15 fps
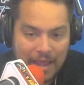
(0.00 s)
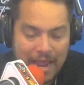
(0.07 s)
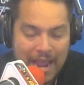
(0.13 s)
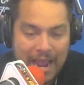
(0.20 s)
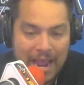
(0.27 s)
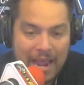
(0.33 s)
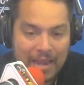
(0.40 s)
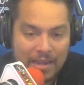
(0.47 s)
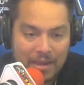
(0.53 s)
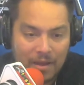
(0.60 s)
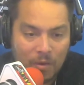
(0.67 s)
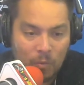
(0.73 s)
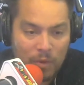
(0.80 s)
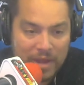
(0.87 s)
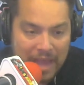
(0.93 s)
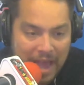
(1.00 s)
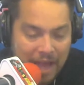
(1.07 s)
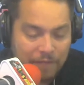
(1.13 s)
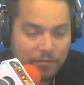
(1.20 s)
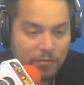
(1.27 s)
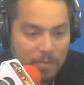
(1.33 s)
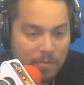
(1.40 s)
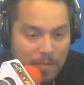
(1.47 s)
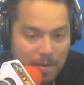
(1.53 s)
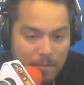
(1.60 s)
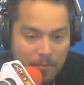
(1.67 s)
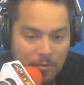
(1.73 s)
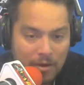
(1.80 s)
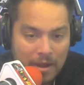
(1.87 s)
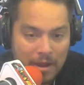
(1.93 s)
and we have to
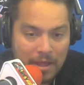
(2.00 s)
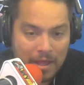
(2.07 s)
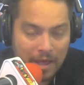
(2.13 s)
remember,